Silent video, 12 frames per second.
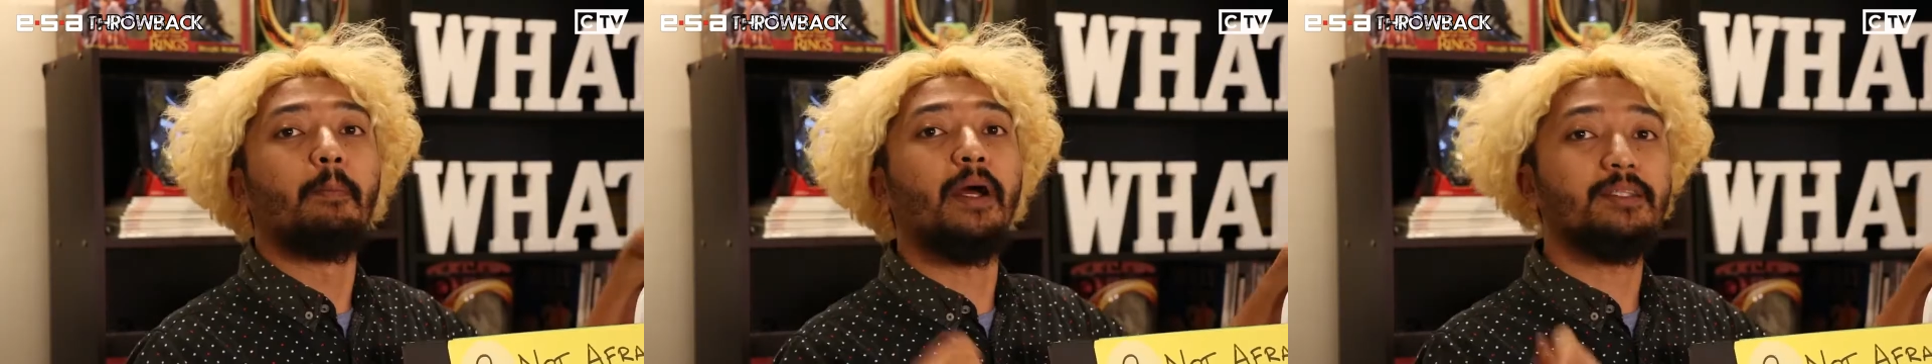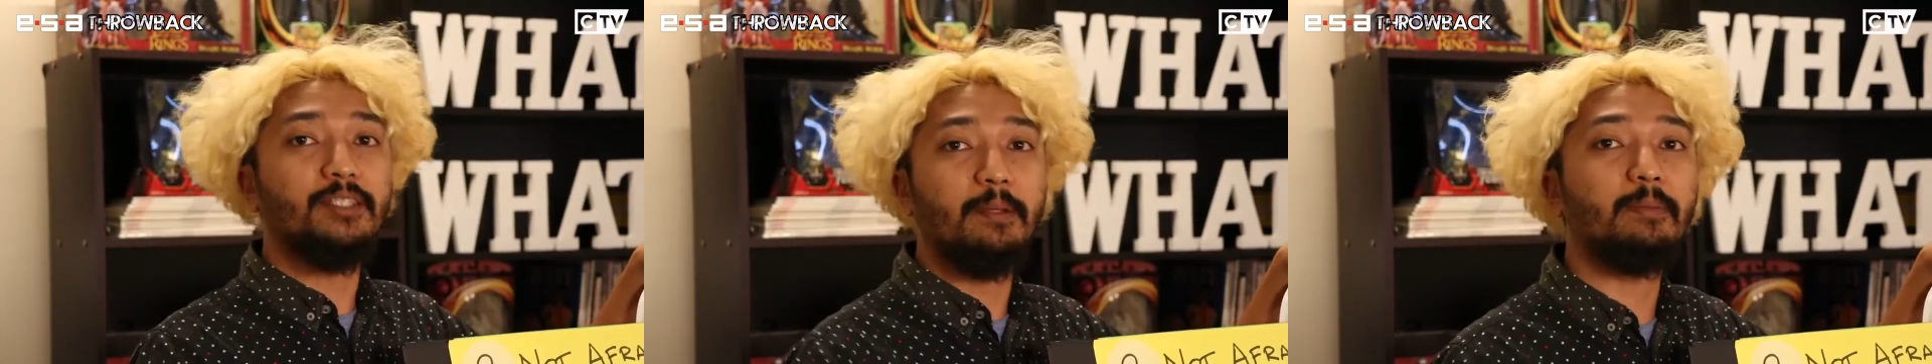But at
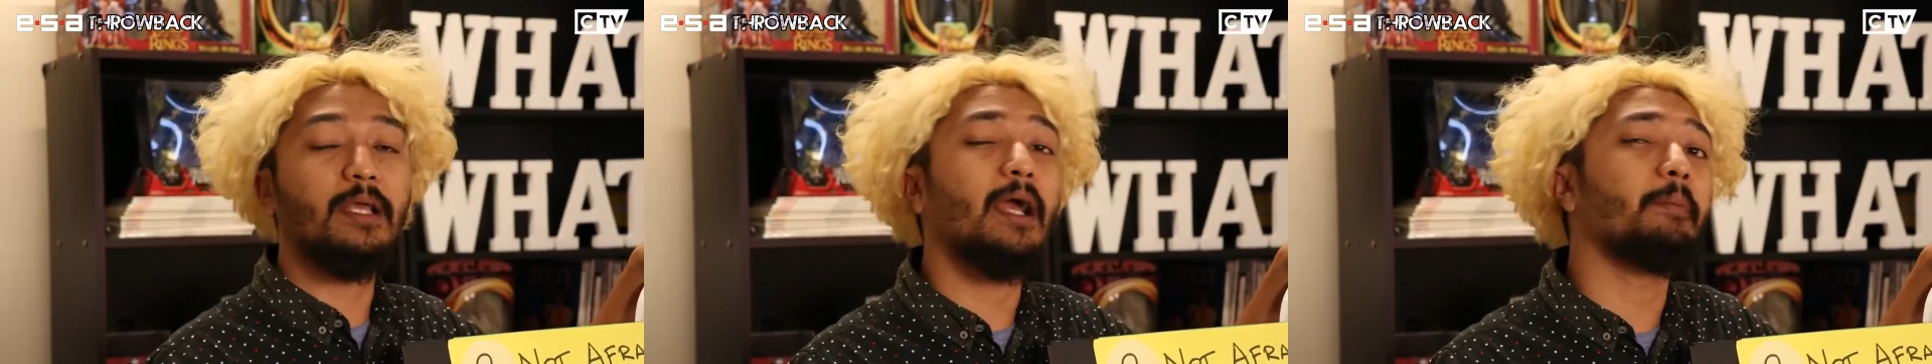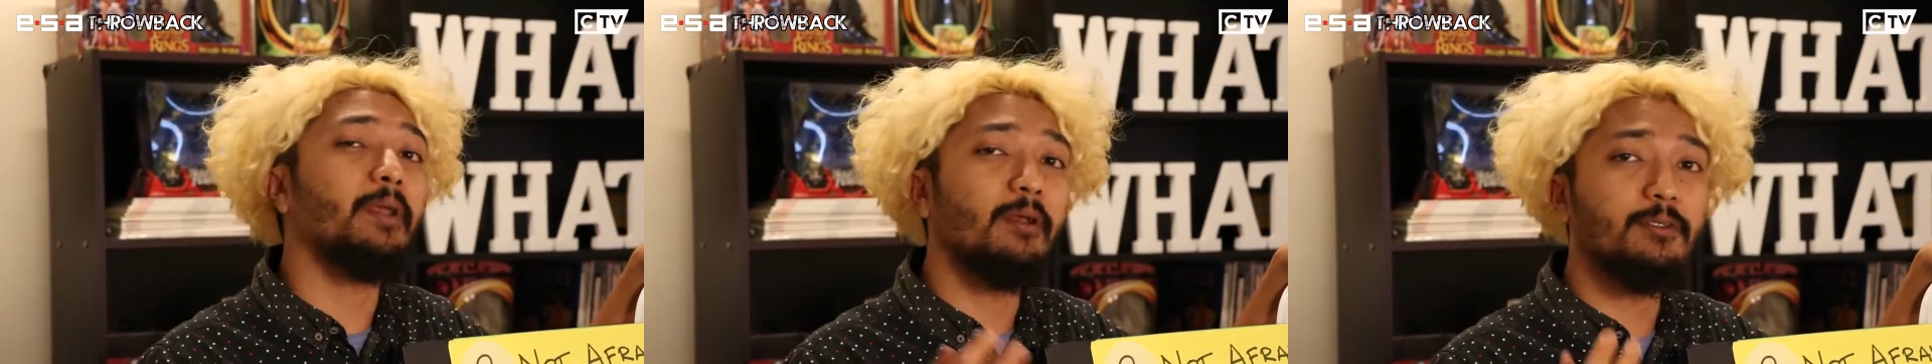the same
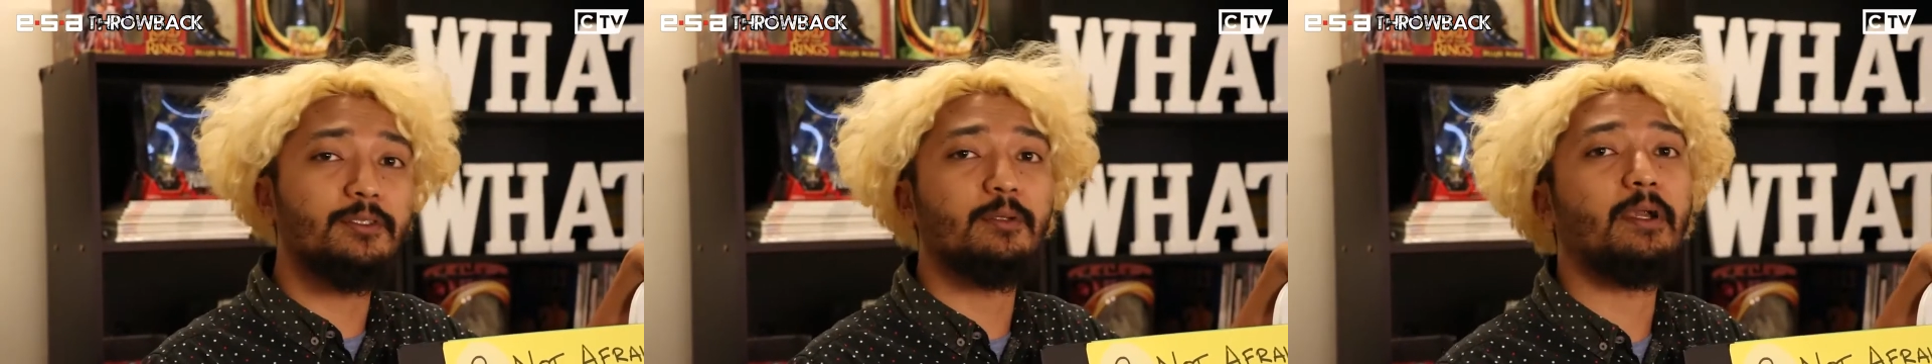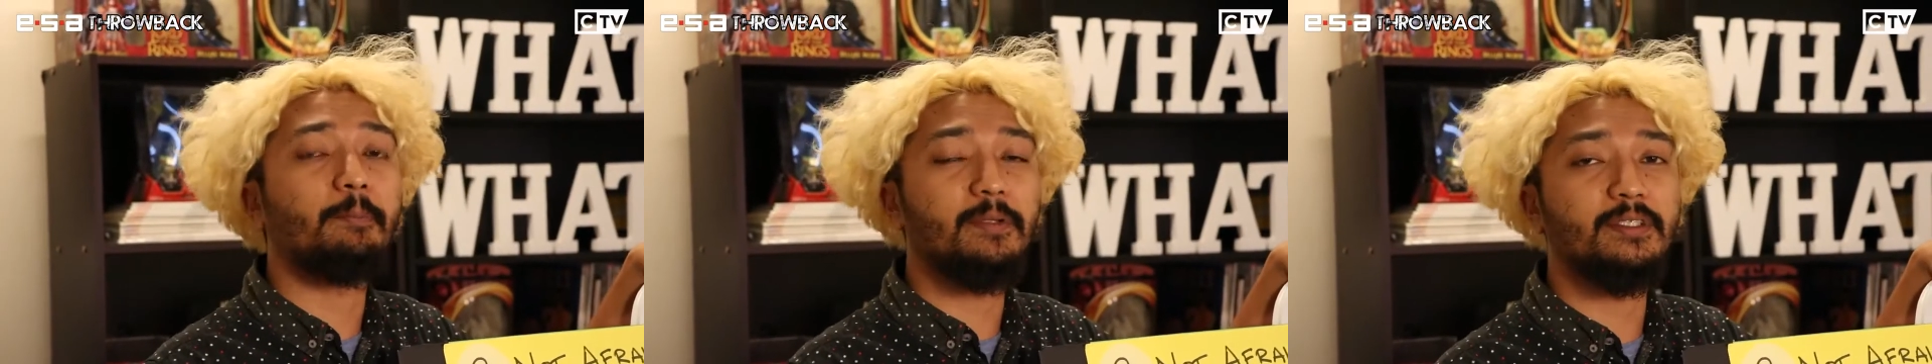time, it also
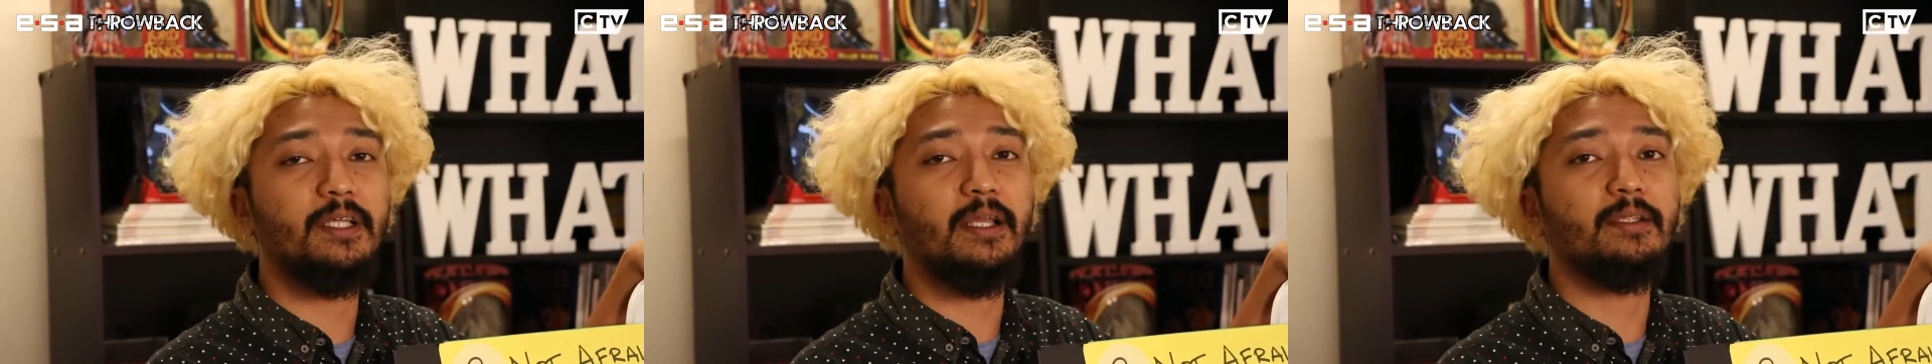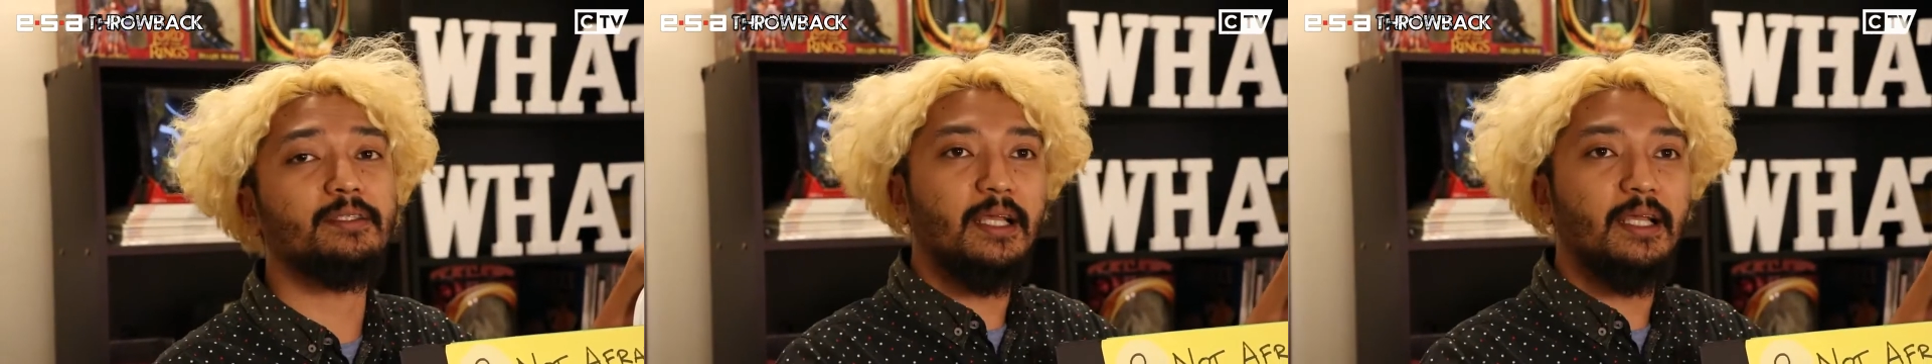represents